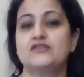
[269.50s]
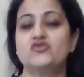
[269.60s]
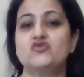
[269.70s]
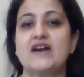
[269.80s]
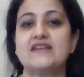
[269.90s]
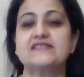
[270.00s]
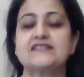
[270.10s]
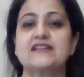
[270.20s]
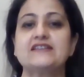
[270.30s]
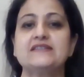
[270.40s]
Dry
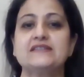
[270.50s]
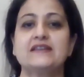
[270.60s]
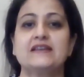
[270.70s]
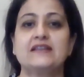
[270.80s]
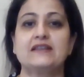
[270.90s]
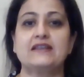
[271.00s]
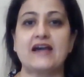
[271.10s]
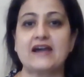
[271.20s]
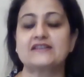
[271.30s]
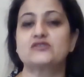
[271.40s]
skin
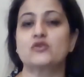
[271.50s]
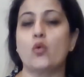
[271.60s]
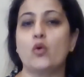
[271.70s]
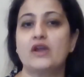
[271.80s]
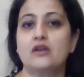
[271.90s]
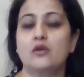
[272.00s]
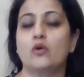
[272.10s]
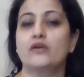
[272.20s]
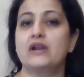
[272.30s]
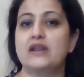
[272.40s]
lacks oil
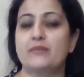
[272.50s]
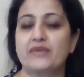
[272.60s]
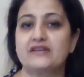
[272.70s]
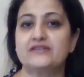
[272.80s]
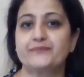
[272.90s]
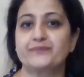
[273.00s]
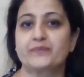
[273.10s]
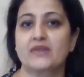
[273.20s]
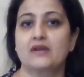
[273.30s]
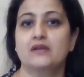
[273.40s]
or a lipid.
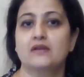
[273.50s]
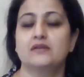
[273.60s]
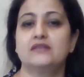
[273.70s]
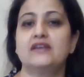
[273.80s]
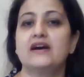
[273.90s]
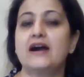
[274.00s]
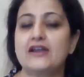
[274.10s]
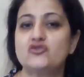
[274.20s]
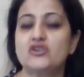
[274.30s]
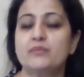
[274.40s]
The
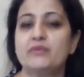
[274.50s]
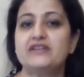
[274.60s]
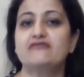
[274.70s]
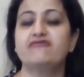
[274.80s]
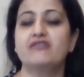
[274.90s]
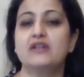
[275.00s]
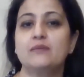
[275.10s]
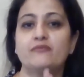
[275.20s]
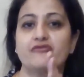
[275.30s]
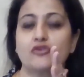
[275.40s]
hydrolipidic
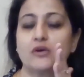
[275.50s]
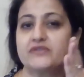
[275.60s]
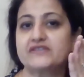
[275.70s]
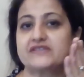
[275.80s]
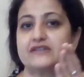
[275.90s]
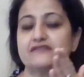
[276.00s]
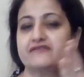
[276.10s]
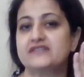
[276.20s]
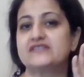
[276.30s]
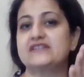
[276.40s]
film from the
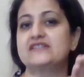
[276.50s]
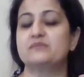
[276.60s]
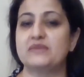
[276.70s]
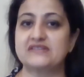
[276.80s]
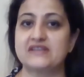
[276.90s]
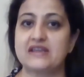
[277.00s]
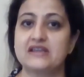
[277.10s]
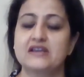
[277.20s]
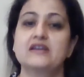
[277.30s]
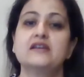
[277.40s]
surface is missing.
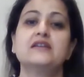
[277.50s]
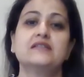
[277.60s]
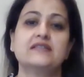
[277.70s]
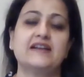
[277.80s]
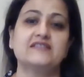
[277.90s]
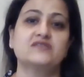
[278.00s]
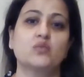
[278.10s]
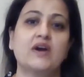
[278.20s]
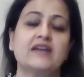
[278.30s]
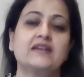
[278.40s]
That's
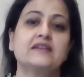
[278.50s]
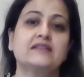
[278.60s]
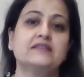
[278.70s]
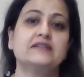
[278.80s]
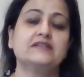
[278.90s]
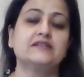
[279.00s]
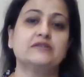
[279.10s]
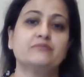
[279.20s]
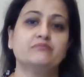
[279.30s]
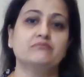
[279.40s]
why
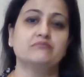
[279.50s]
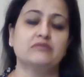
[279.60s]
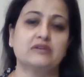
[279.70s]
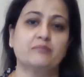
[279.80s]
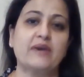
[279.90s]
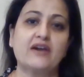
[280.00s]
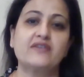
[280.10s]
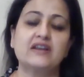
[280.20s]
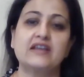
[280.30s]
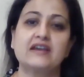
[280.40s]
the
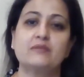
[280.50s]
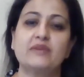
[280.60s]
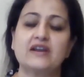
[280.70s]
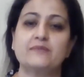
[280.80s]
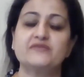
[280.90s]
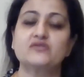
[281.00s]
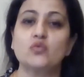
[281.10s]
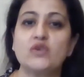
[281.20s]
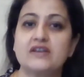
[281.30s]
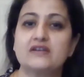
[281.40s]
barrier layer becomes
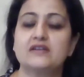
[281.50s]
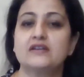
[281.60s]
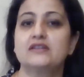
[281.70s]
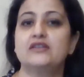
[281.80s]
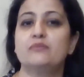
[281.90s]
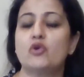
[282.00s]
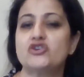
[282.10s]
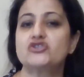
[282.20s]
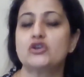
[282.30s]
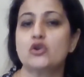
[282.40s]
weak. The
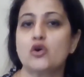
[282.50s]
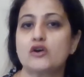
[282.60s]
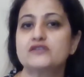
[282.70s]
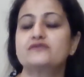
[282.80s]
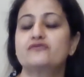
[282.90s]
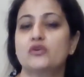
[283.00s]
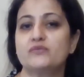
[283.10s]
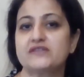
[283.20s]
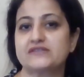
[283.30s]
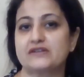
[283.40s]
moisture loss from
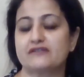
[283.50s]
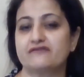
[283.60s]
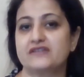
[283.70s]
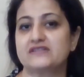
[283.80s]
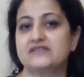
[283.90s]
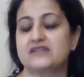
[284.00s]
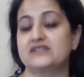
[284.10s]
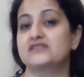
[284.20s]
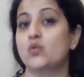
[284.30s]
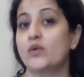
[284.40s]
the surface
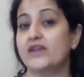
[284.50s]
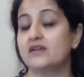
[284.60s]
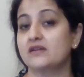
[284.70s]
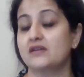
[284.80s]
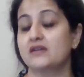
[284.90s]
is quick,